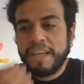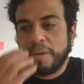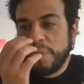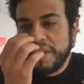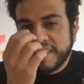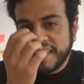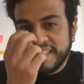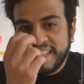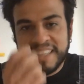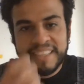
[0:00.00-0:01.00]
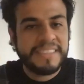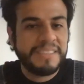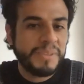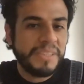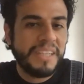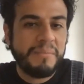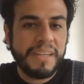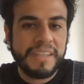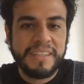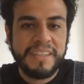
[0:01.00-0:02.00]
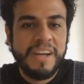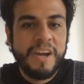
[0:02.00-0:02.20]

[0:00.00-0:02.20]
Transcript: like weird ideas with them, like